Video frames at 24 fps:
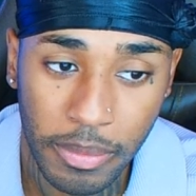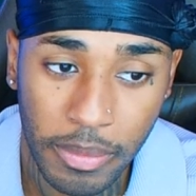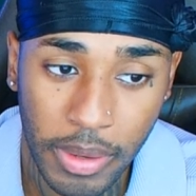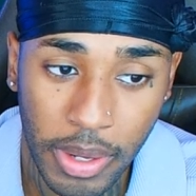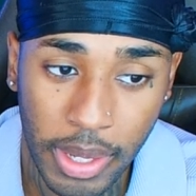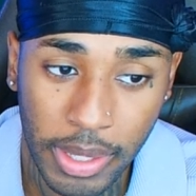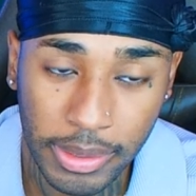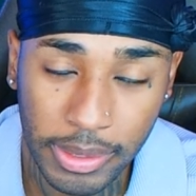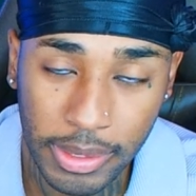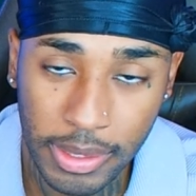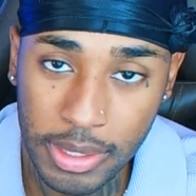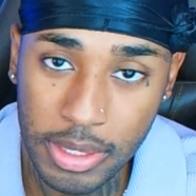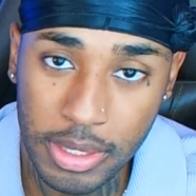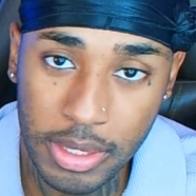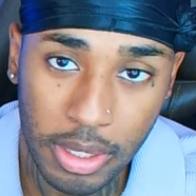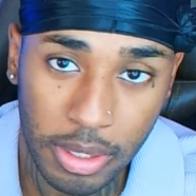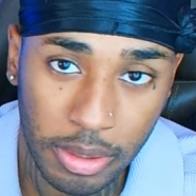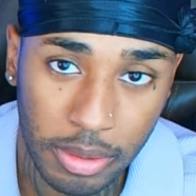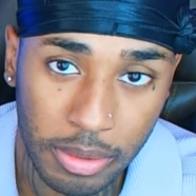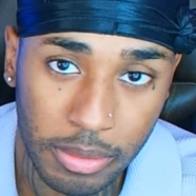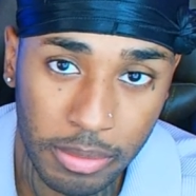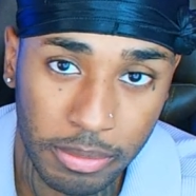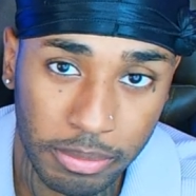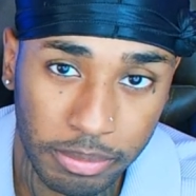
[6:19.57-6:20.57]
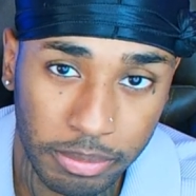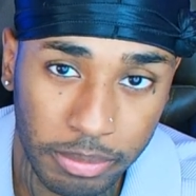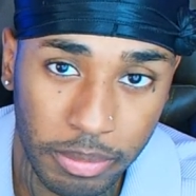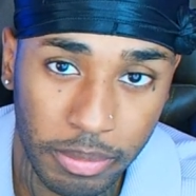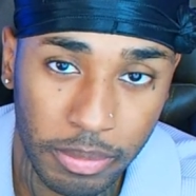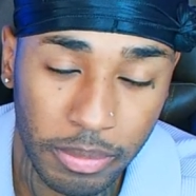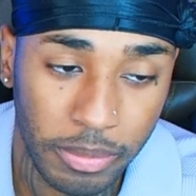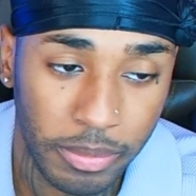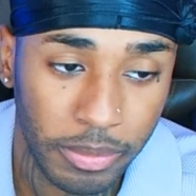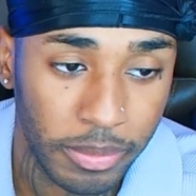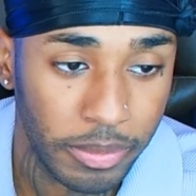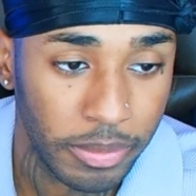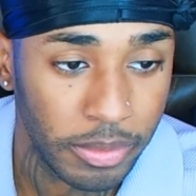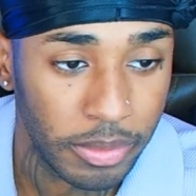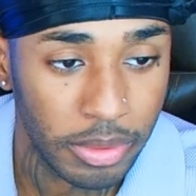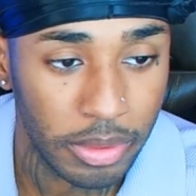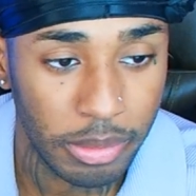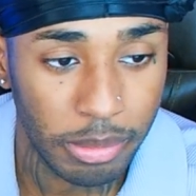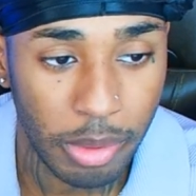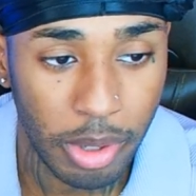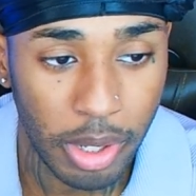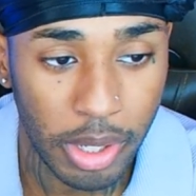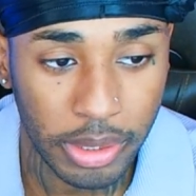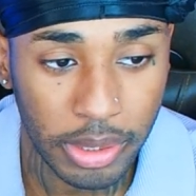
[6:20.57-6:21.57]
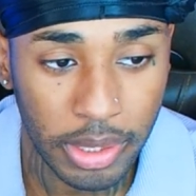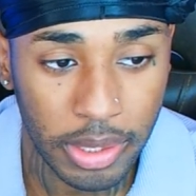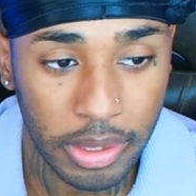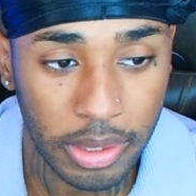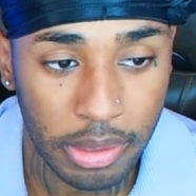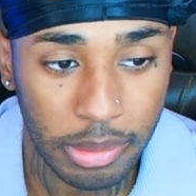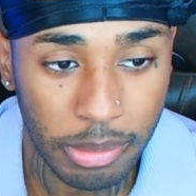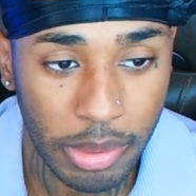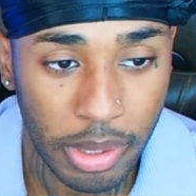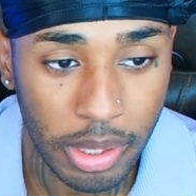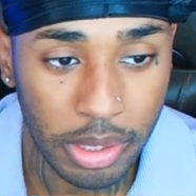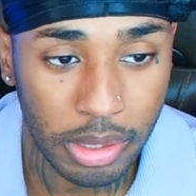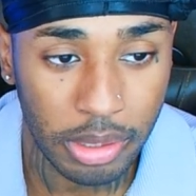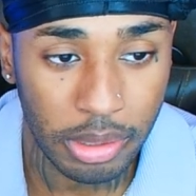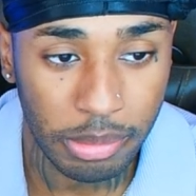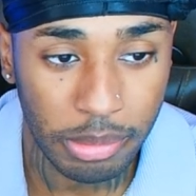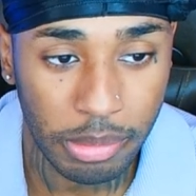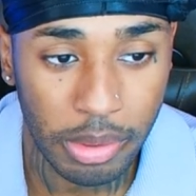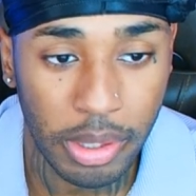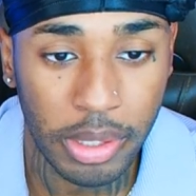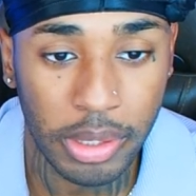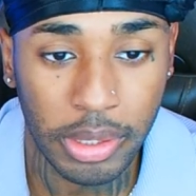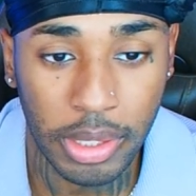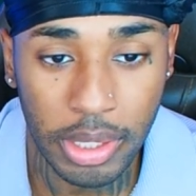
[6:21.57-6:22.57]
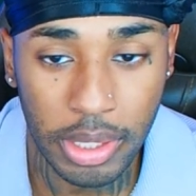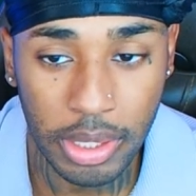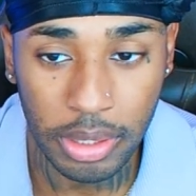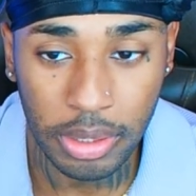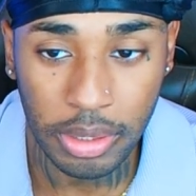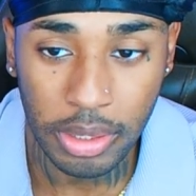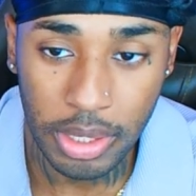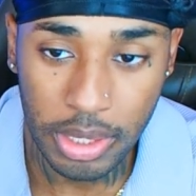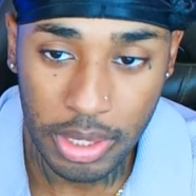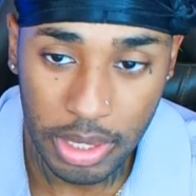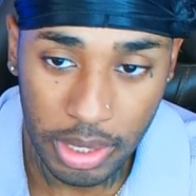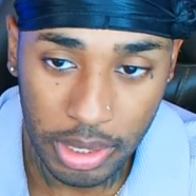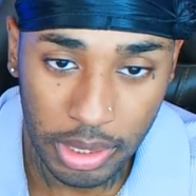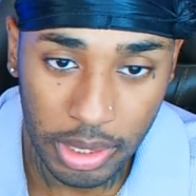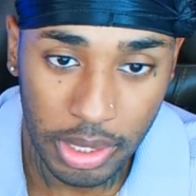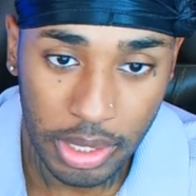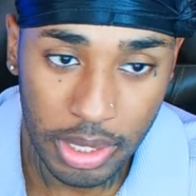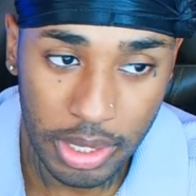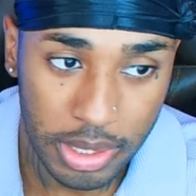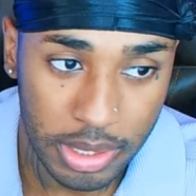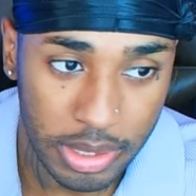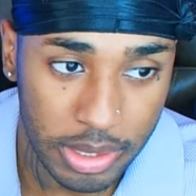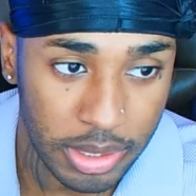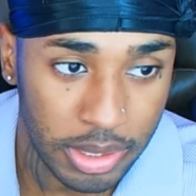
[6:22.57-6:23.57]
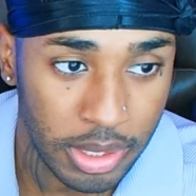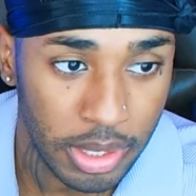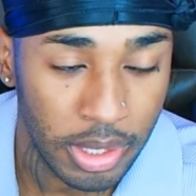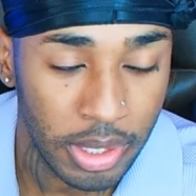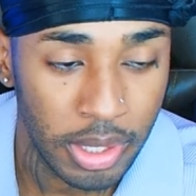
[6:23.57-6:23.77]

I think so. The more I think about it, the more I think that that is.